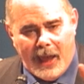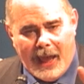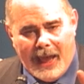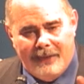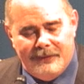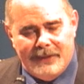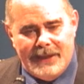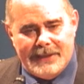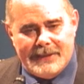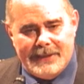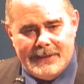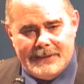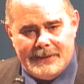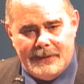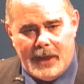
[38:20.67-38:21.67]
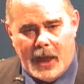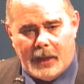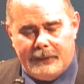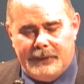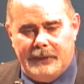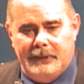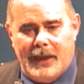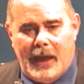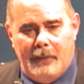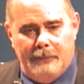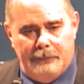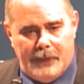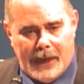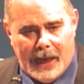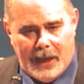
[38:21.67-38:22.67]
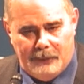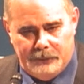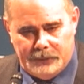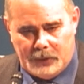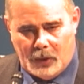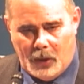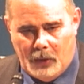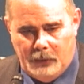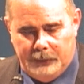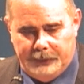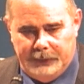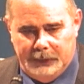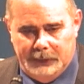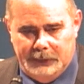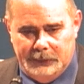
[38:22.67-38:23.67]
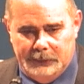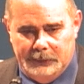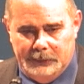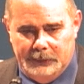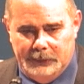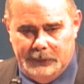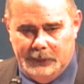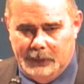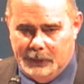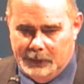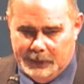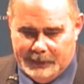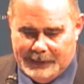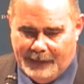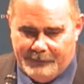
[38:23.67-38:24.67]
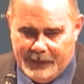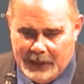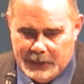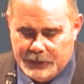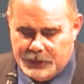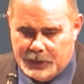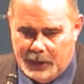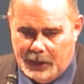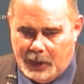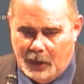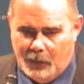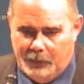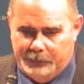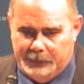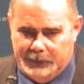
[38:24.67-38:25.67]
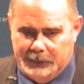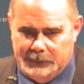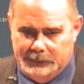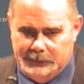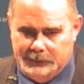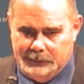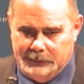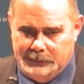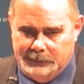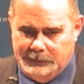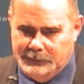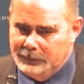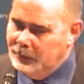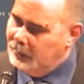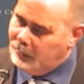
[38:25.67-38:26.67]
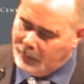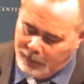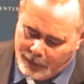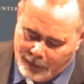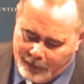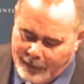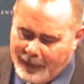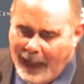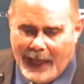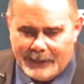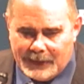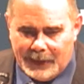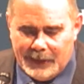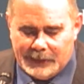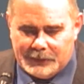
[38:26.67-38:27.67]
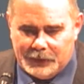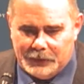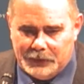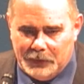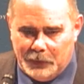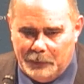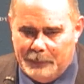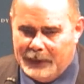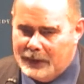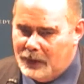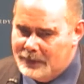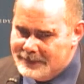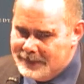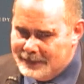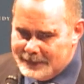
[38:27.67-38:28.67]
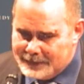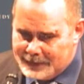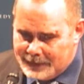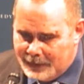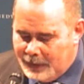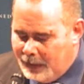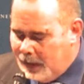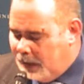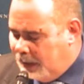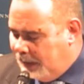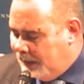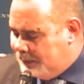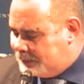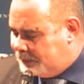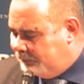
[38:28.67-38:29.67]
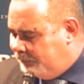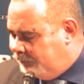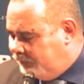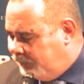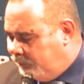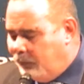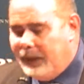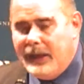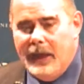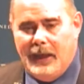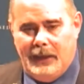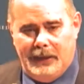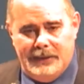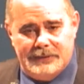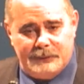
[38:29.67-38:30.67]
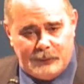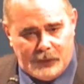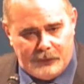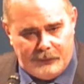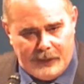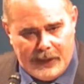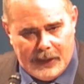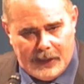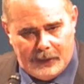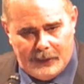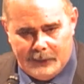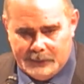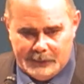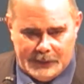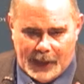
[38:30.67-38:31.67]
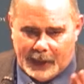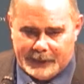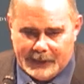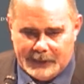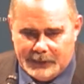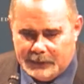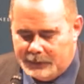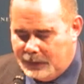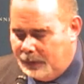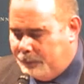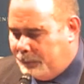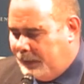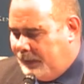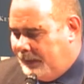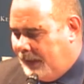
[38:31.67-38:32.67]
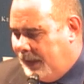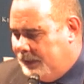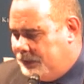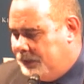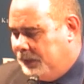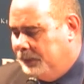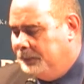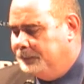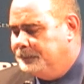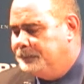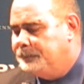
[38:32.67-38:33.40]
And this is not a Dan Brown code, Da Vinci code. Mm? Nothing to do, because it's, uh, it's real, it's for real, not an interpretation.